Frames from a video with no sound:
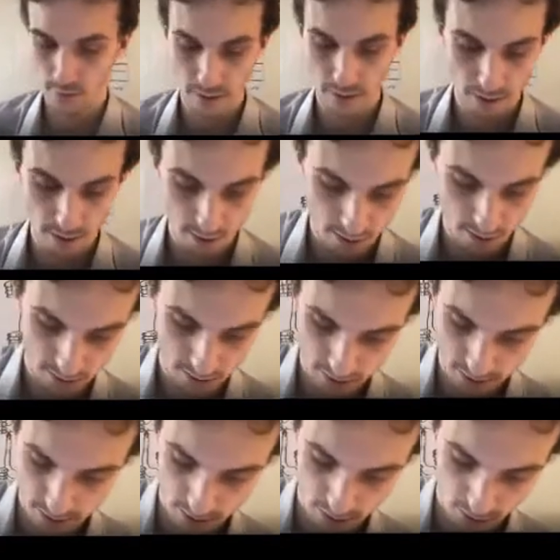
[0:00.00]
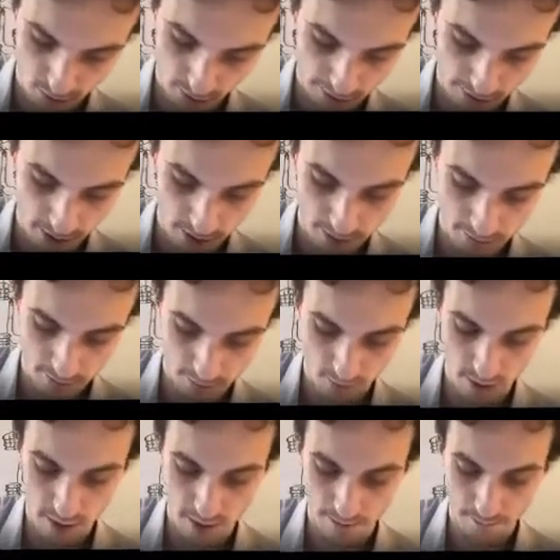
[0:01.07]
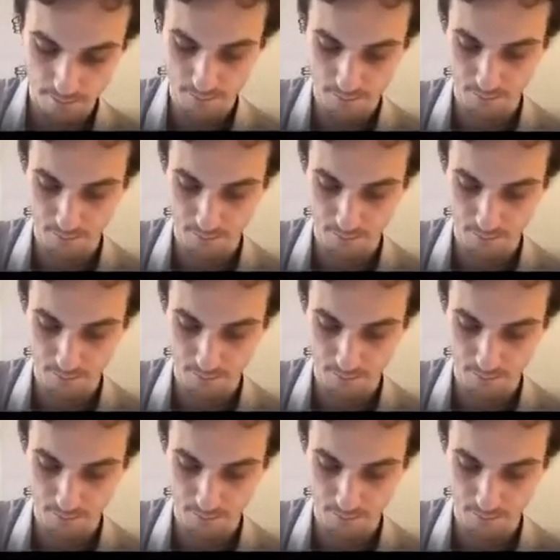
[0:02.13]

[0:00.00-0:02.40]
grading, the correct signs for the grading.